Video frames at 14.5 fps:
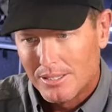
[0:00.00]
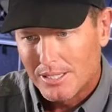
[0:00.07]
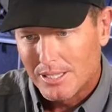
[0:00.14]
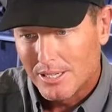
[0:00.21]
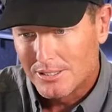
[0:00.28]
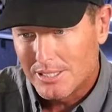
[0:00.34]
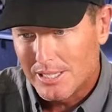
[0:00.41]
he
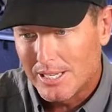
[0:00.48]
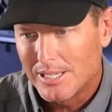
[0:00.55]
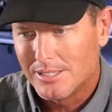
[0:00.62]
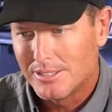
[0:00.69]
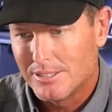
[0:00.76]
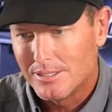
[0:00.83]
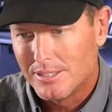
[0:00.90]
goes here.
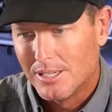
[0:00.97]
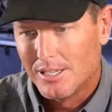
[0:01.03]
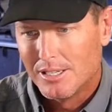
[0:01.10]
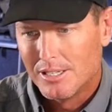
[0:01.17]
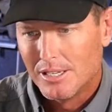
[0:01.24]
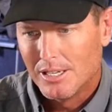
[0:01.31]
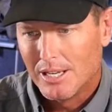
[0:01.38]

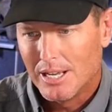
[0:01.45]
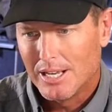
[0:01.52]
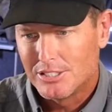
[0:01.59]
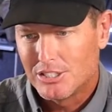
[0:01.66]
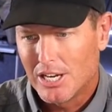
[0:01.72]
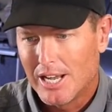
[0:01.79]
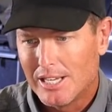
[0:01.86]

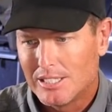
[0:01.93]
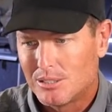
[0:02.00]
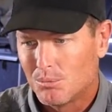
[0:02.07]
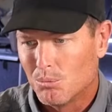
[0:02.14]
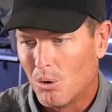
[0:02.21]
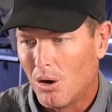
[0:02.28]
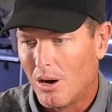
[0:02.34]
Jase,
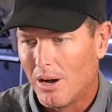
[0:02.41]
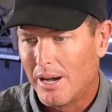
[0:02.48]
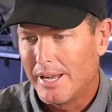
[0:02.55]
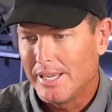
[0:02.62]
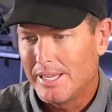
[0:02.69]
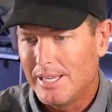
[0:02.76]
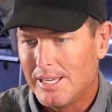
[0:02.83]

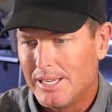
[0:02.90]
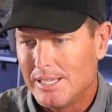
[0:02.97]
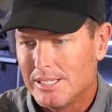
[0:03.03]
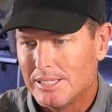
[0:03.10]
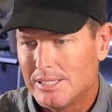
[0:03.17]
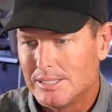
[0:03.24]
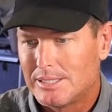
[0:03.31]
why
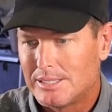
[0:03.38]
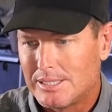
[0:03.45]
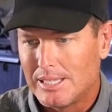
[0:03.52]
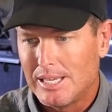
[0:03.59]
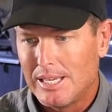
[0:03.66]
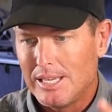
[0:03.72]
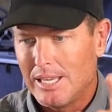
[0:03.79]
is
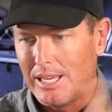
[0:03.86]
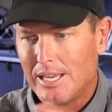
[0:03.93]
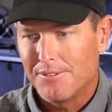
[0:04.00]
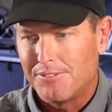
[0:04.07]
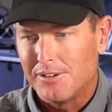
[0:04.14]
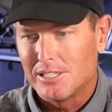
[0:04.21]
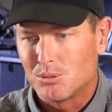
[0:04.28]
the
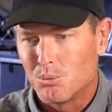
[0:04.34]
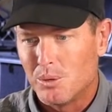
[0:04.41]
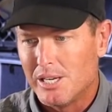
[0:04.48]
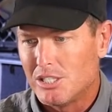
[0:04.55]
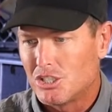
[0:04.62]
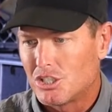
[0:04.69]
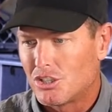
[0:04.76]
EFS
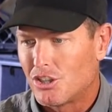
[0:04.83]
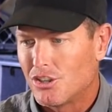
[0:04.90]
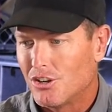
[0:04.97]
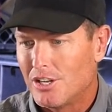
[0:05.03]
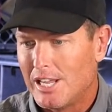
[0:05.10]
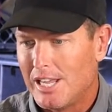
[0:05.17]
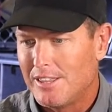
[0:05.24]
winch
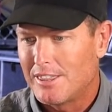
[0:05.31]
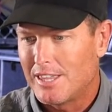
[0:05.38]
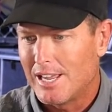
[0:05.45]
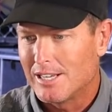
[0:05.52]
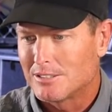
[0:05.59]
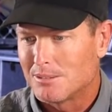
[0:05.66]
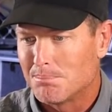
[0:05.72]

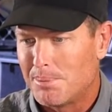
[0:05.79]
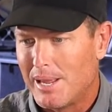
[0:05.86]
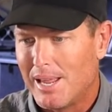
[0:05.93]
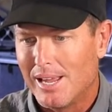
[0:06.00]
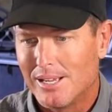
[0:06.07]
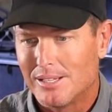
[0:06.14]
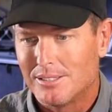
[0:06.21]

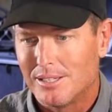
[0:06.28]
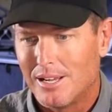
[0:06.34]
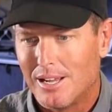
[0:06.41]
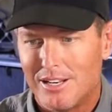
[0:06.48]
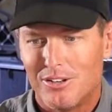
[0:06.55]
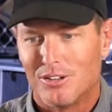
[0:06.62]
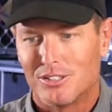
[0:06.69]
£13,000
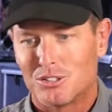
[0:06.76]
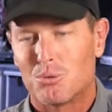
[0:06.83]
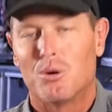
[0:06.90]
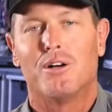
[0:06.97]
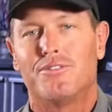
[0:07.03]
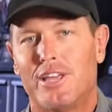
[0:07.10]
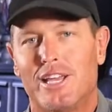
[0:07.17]
and not
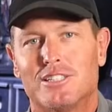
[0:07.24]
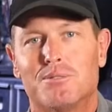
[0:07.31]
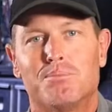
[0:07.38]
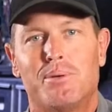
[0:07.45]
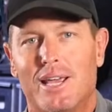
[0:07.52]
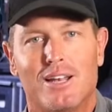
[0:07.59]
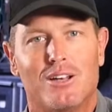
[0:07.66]

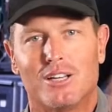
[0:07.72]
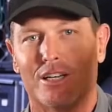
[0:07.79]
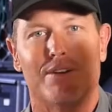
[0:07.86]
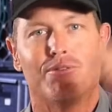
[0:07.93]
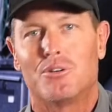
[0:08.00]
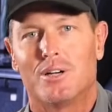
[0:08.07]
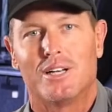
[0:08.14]
£12,000 like
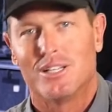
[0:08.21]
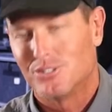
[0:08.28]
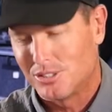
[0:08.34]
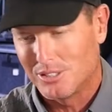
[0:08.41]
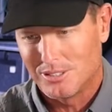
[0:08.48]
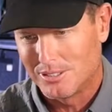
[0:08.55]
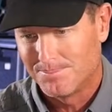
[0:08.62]
everyone
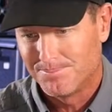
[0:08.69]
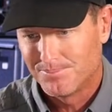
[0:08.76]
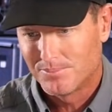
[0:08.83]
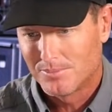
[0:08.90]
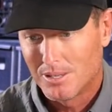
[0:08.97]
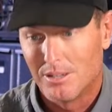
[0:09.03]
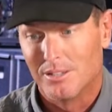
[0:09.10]
else's?
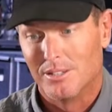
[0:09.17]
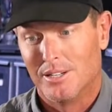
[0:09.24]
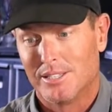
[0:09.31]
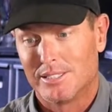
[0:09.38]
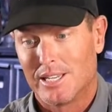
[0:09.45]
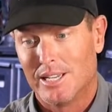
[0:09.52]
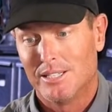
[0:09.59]
Oh,
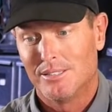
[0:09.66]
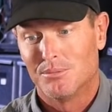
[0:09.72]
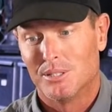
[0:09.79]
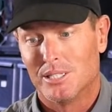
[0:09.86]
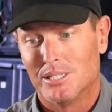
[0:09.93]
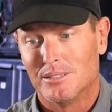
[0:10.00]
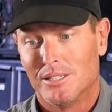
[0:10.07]
okay.
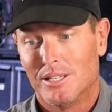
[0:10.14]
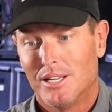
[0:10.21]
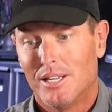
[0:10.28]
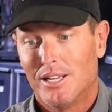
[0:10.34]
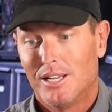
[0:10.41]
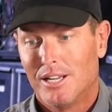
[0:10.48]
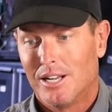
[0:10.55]
Well,
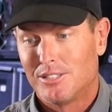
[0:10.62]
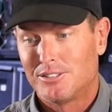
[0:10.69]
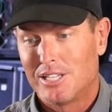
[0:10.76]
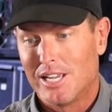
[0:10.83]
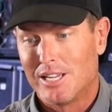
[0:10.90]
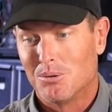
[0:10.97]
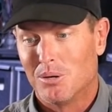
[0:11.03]
I'll
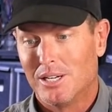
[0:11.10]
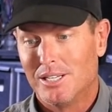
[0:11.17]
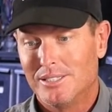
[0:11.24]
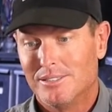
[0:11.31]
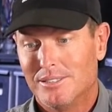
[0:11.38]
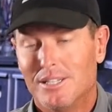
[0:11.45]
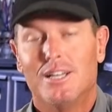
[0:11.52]
tell you
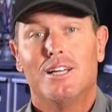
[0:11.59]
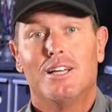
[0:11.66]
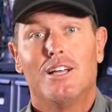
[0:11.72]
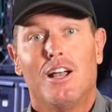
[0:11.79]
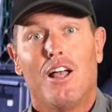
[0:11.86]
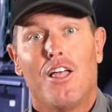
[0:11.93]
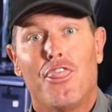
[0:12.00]
what.
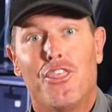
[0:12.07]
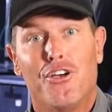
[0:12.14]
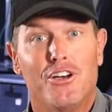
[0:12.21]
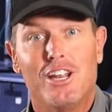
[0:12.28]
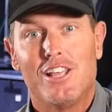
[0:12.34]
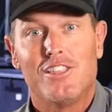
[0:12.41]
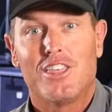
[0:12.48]

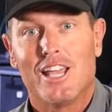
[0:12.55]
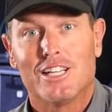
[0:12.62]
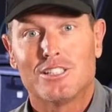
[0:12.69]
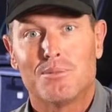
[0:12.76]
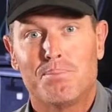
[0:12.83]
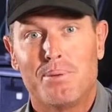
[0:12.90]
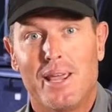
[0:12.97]

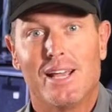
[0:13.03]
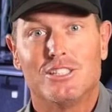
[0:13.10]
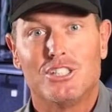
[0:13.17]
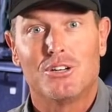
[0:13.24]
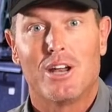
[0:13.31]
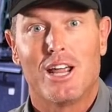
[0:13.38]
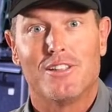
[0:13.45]

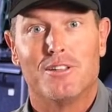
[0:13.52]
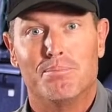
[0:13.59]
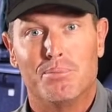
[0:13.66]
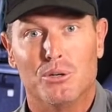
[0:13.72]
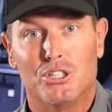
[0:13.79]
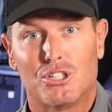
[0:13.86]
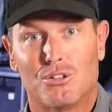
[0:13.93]
£13,000. You're out in the
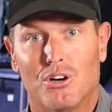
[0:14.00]
bush,